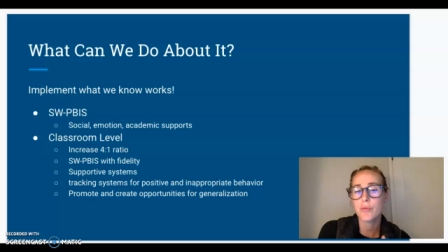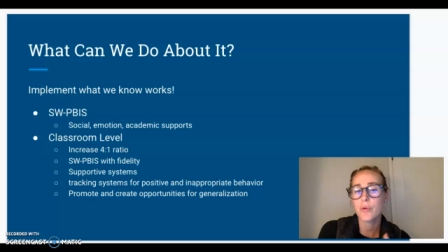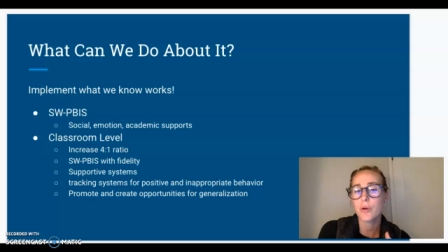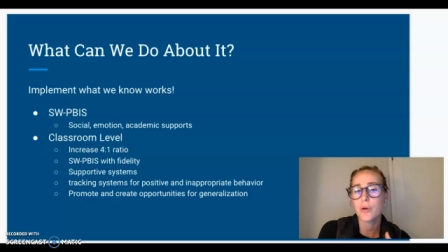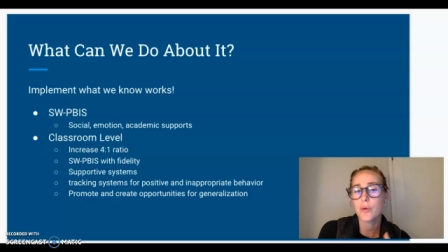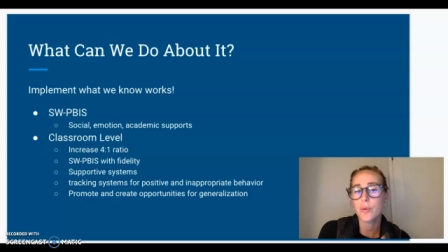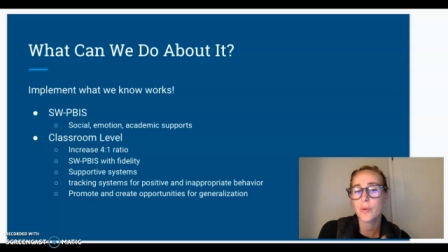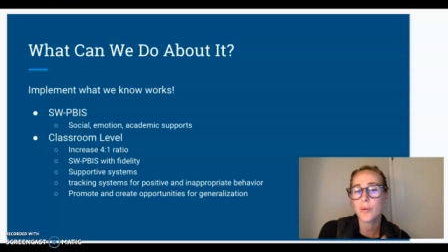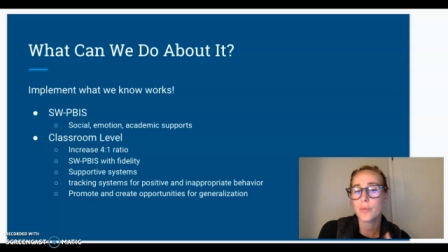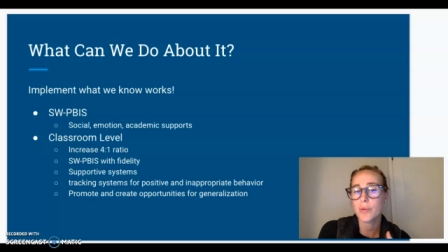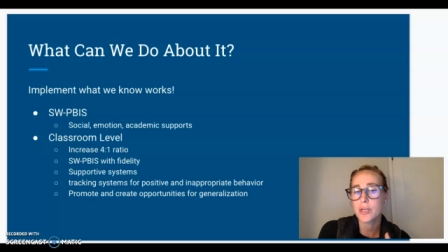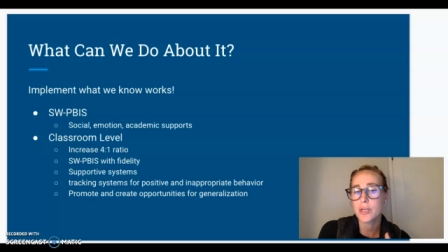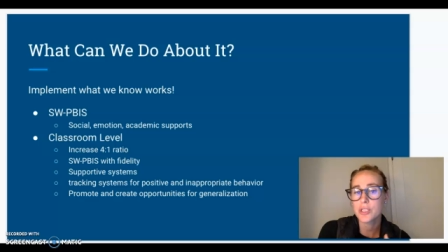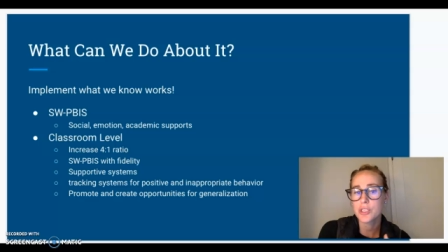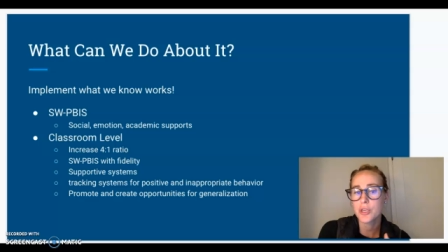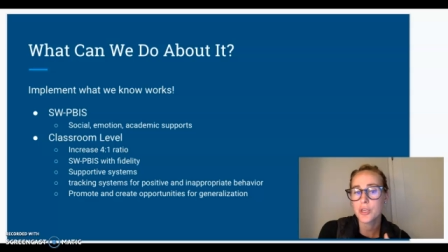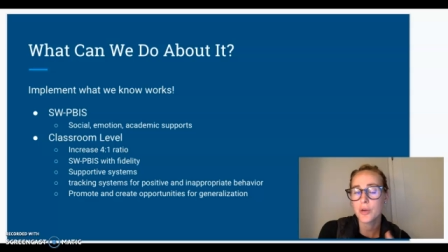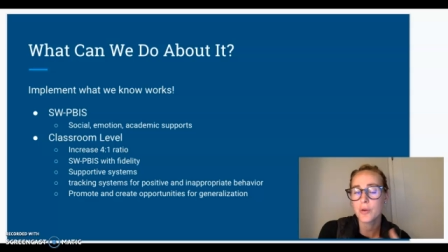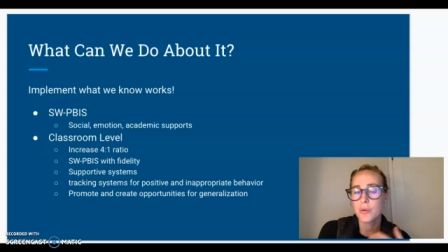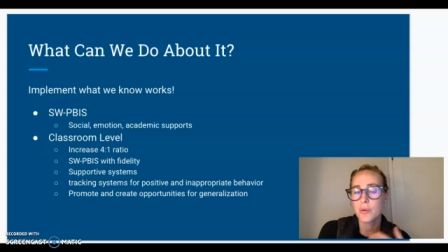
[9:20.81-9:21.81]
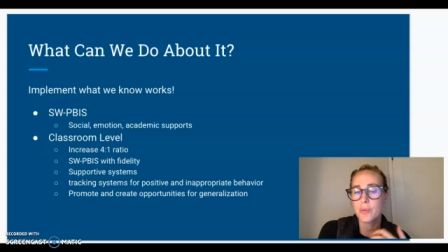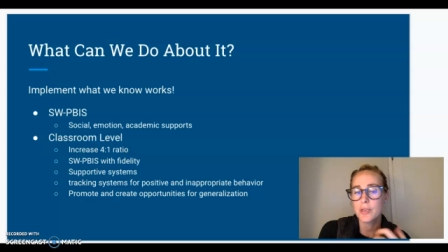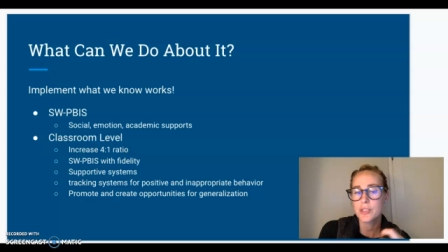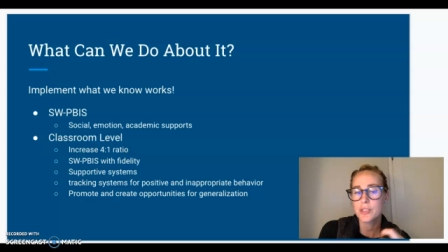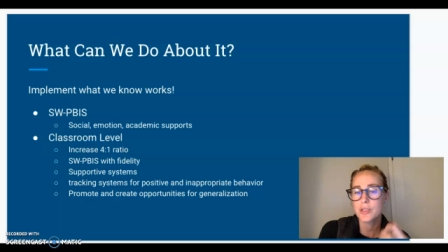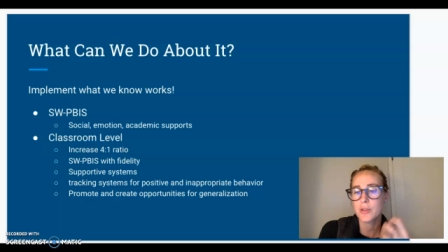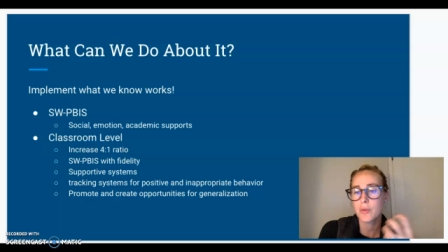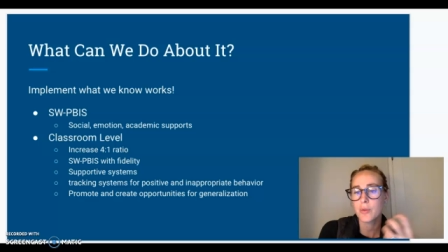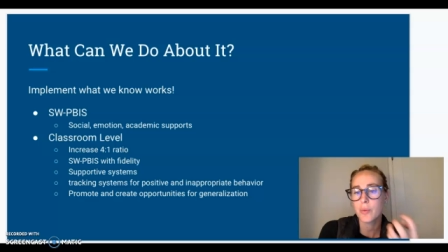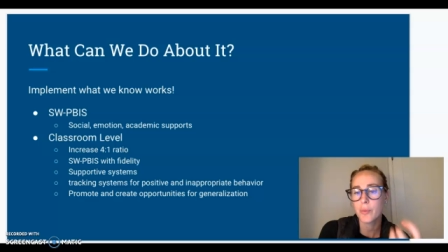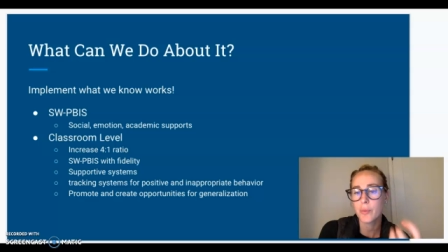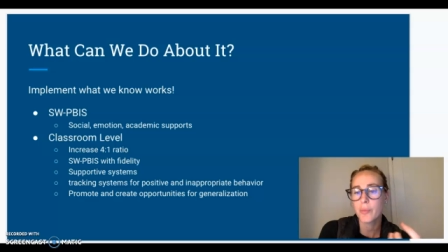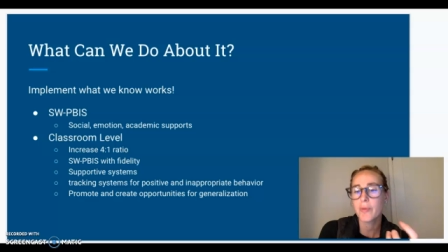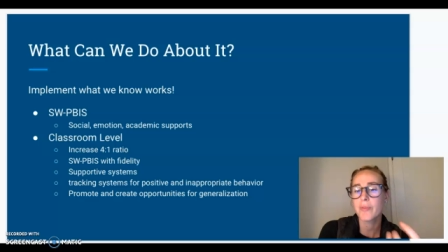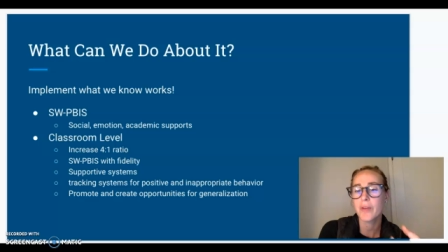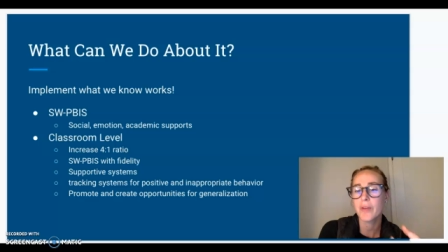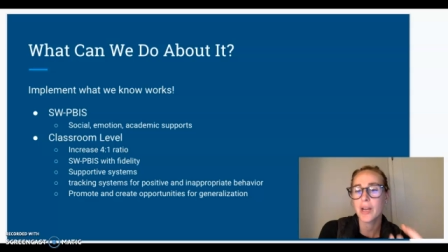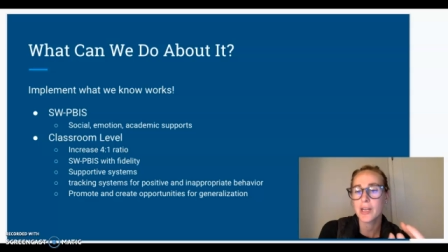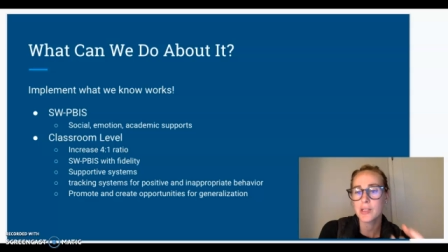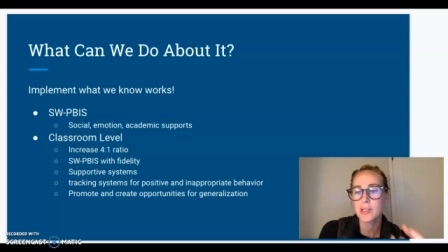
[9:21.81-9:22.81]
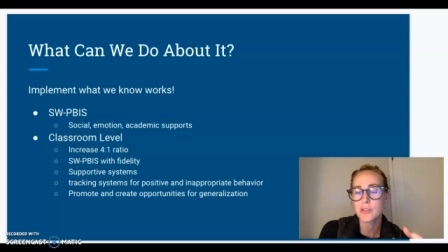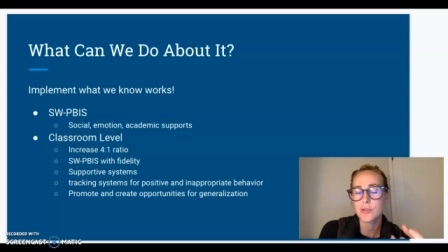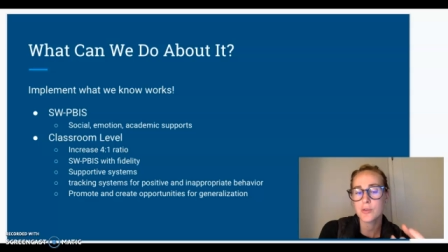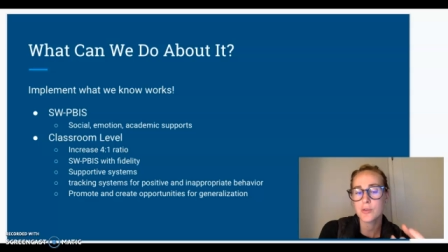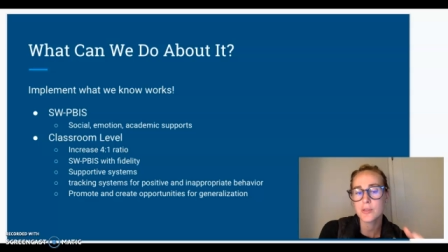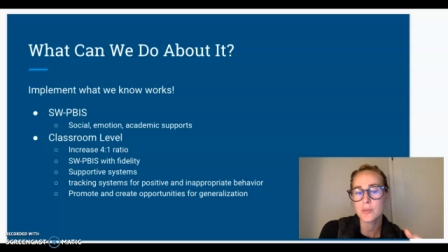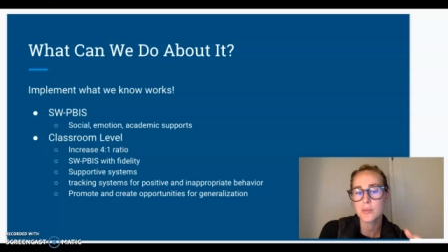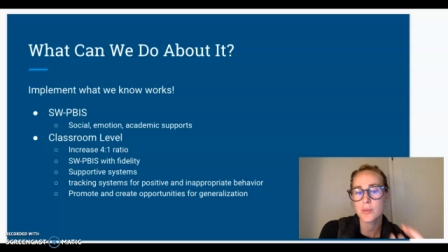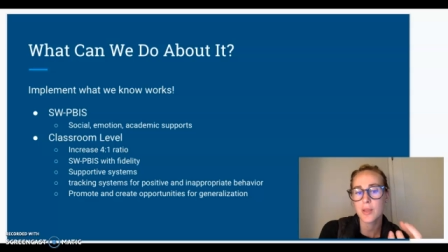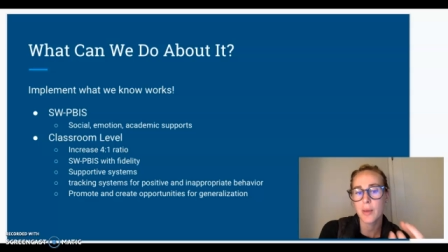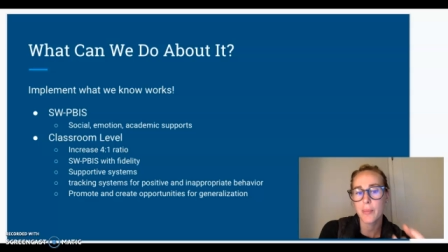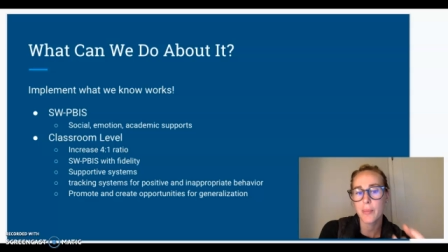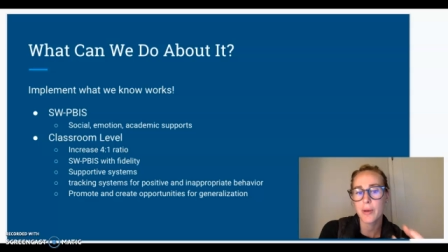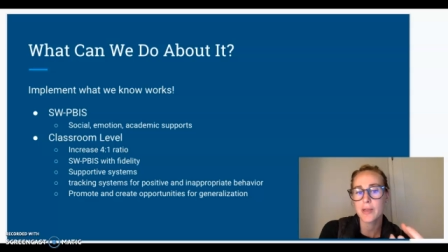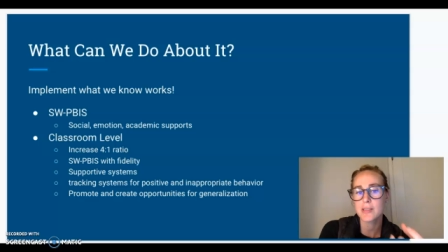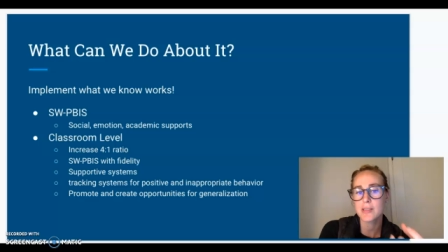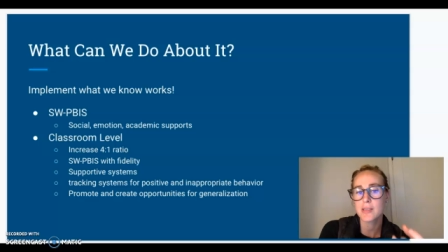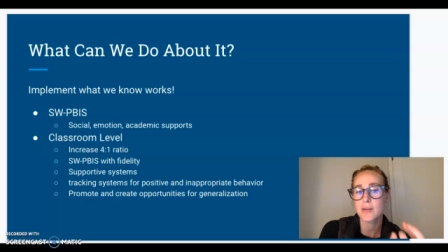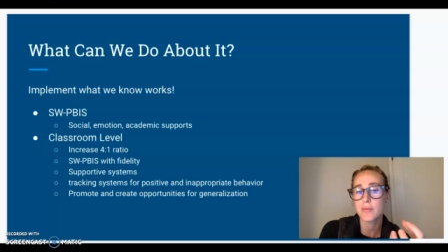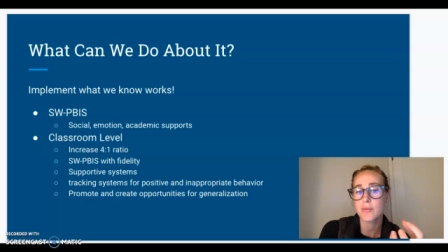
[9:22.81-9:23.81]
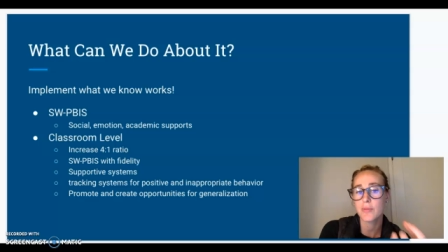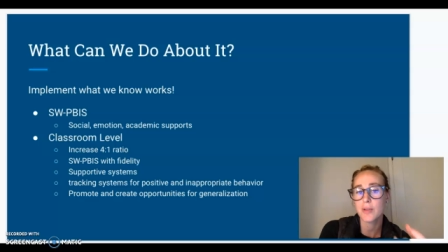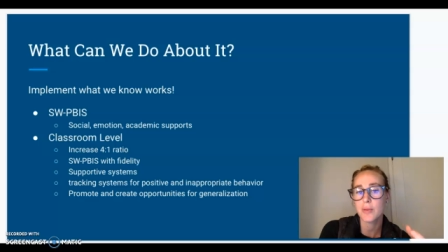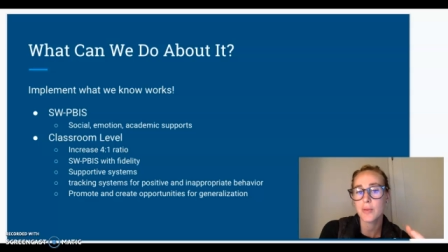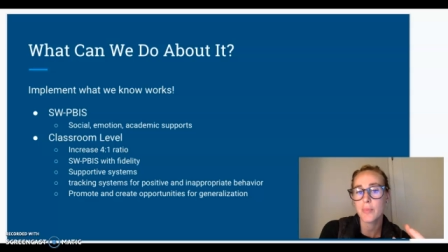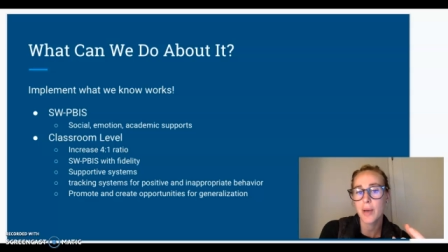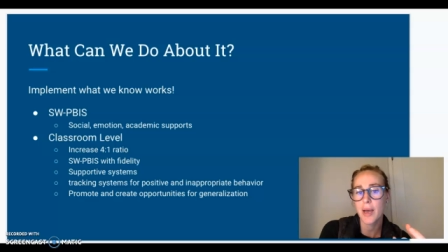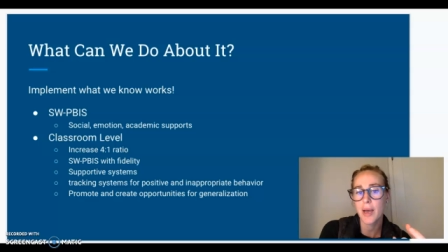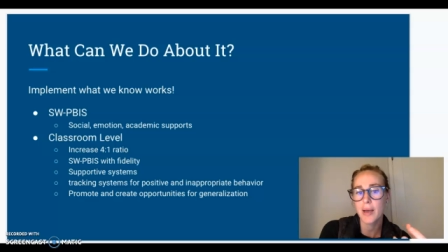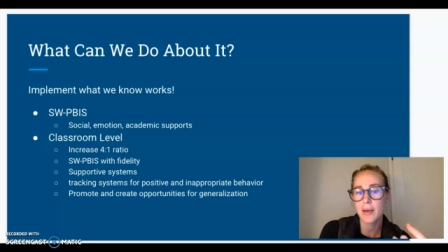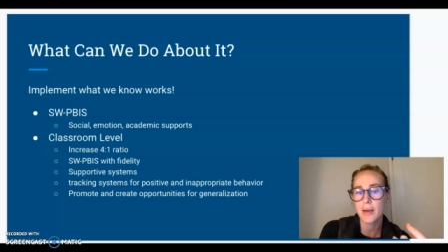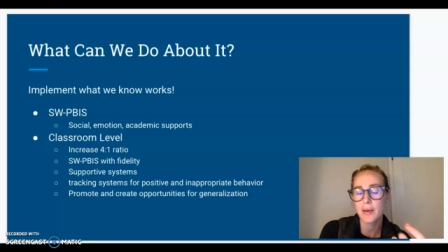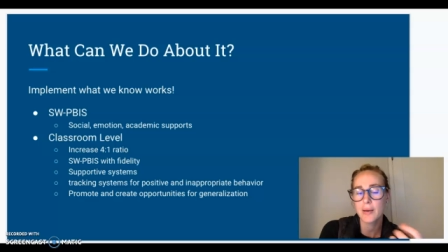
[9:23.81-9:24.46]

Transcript: 4-to-1 ratio to make sure that we're providing students with that positive feedback.